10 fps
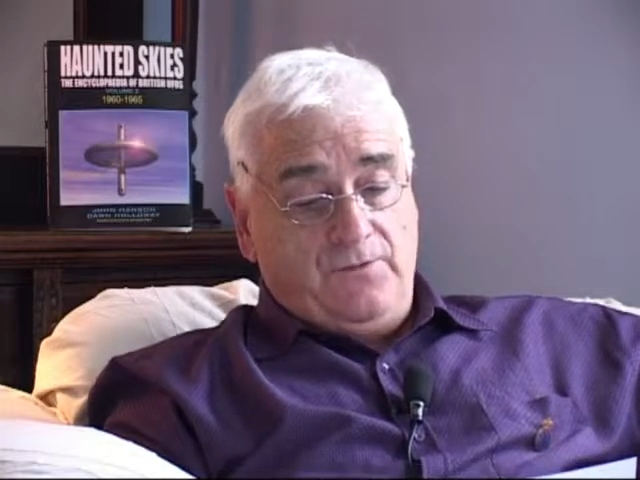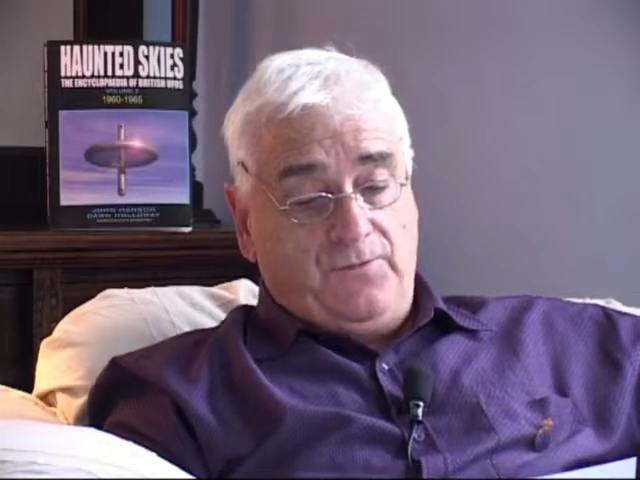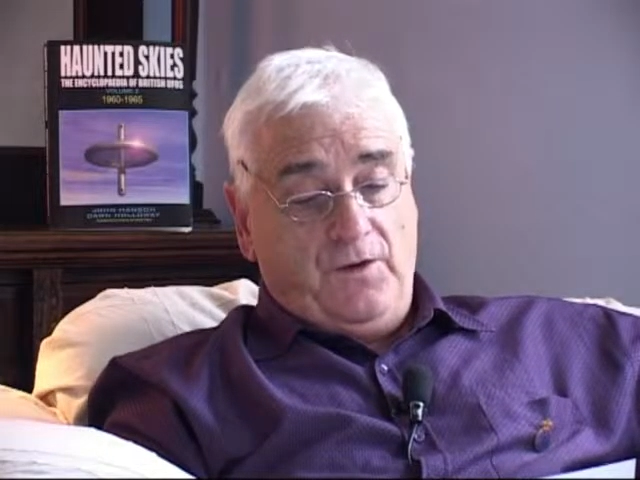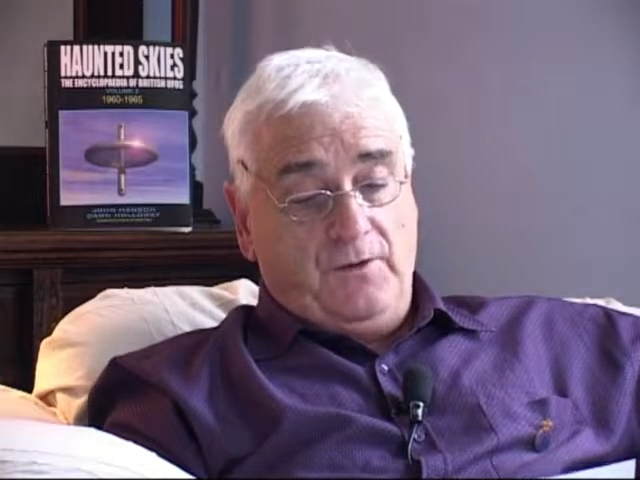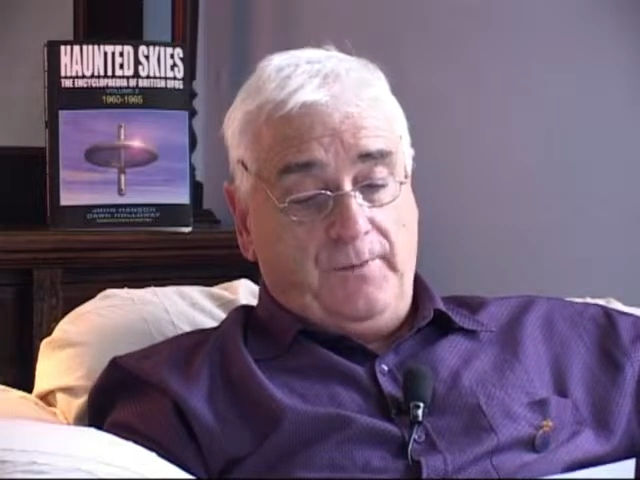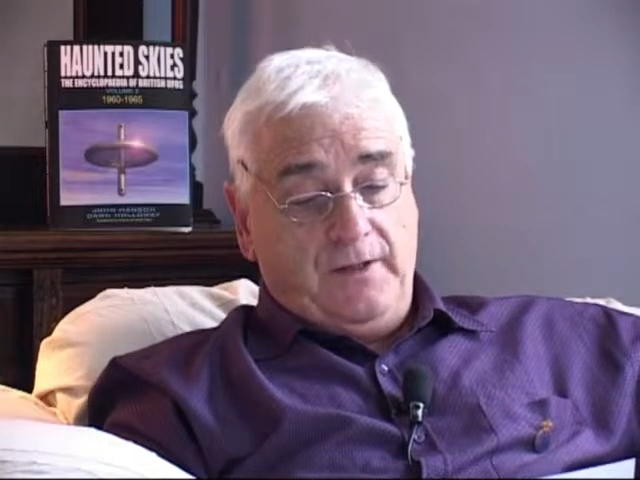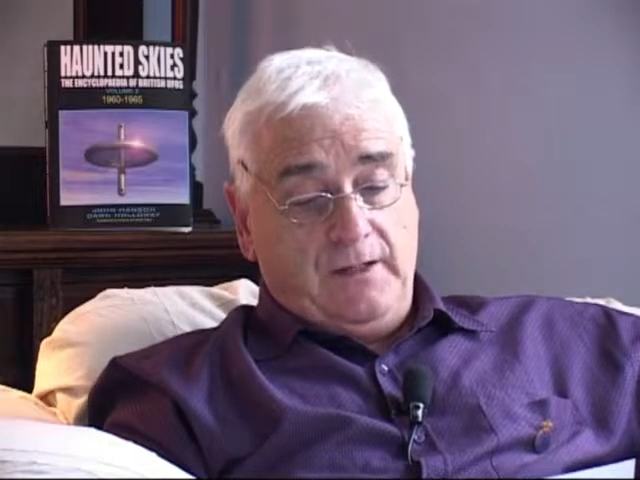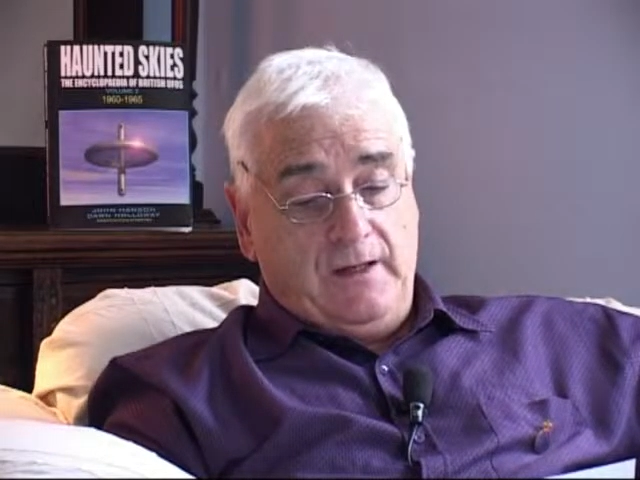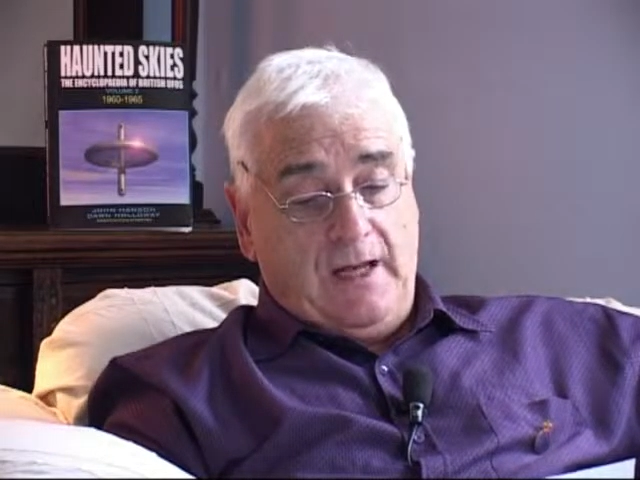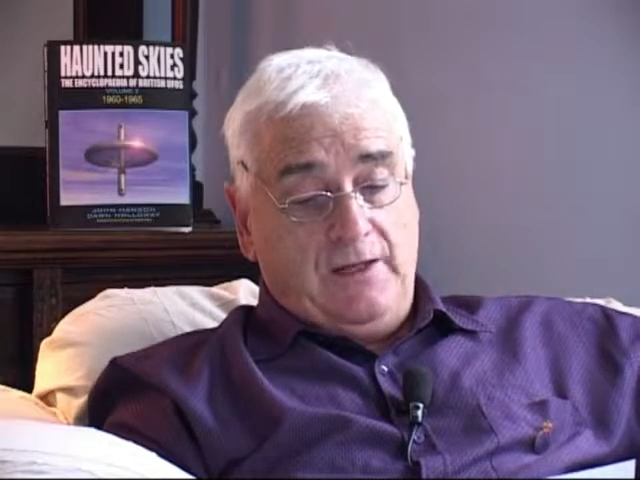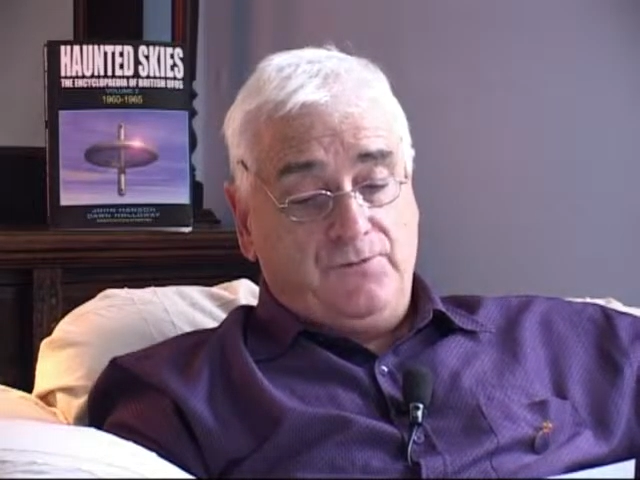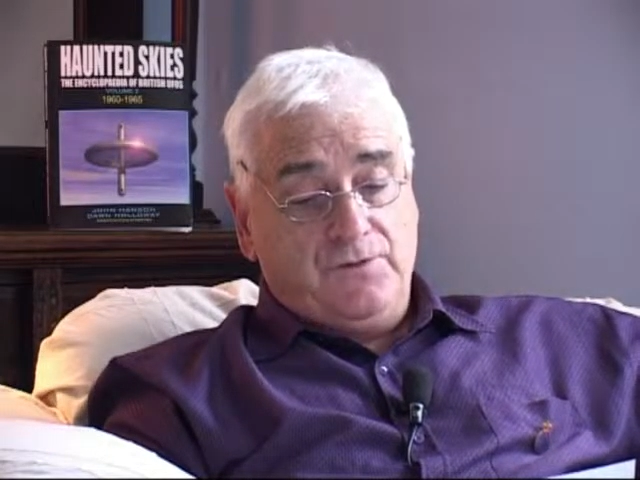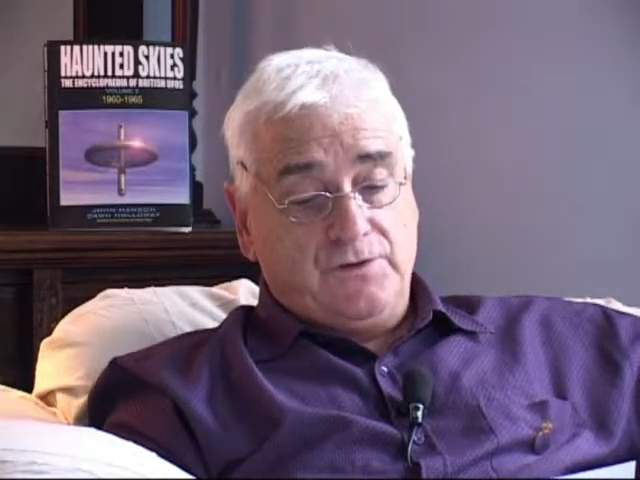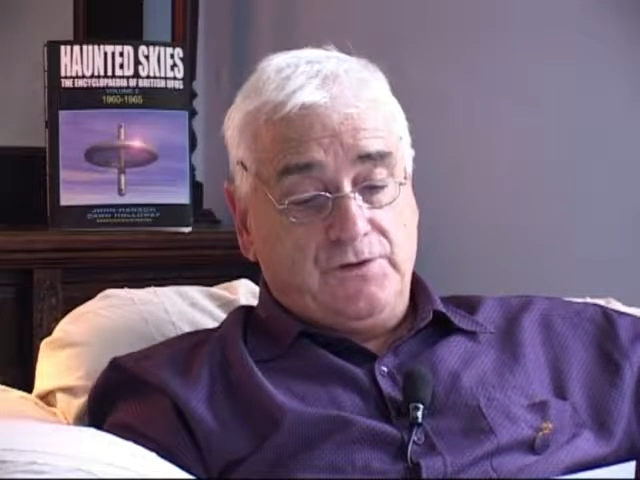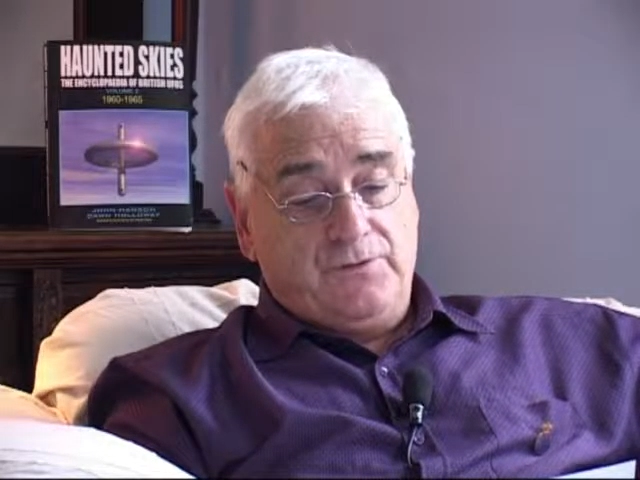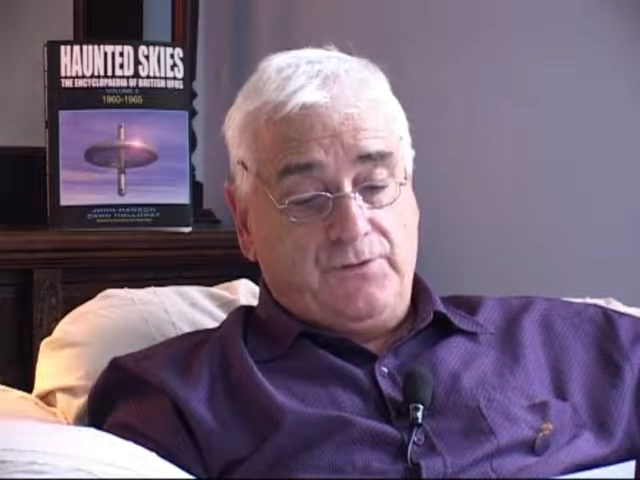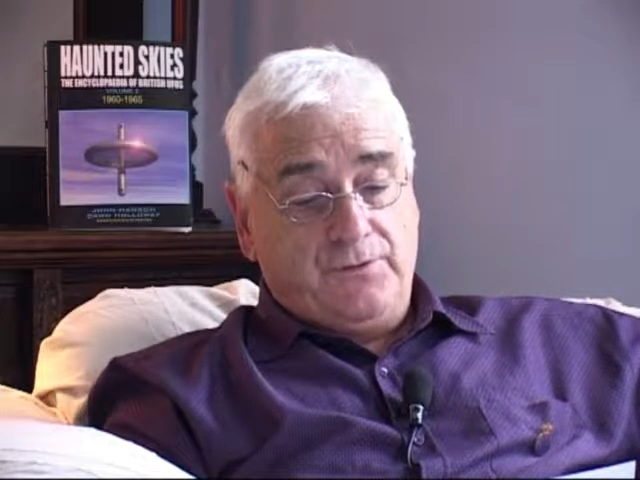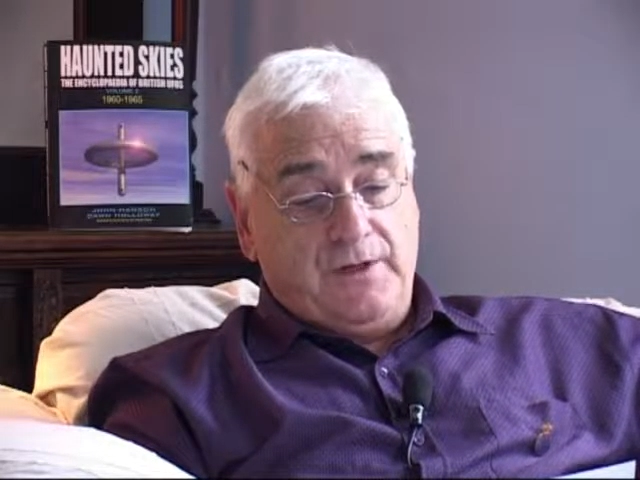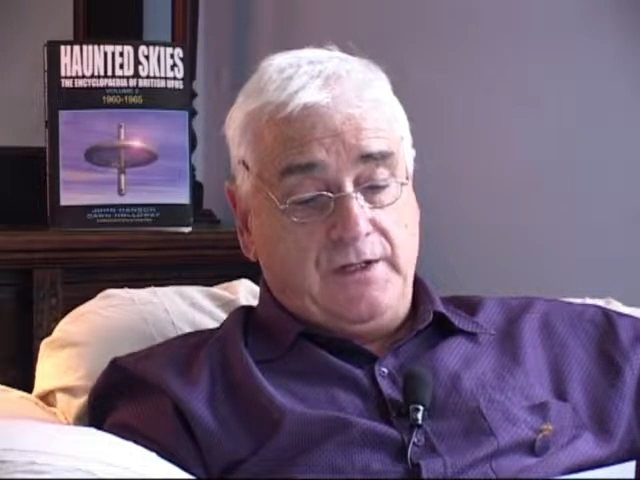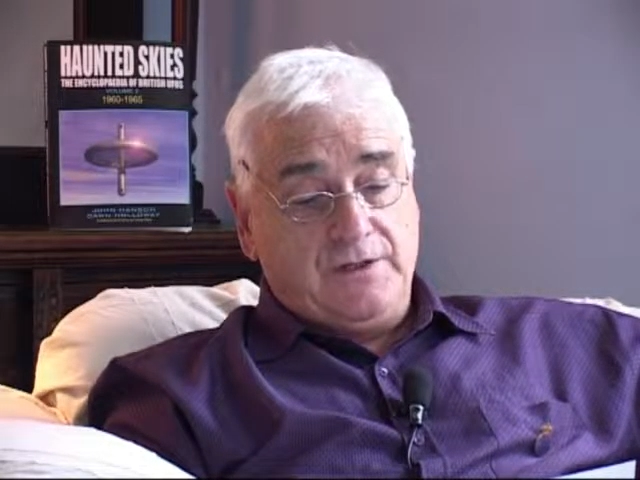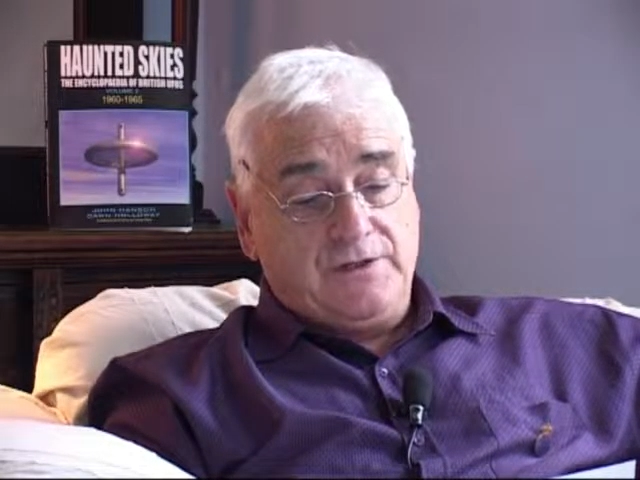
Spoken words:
followed by the entrance of 3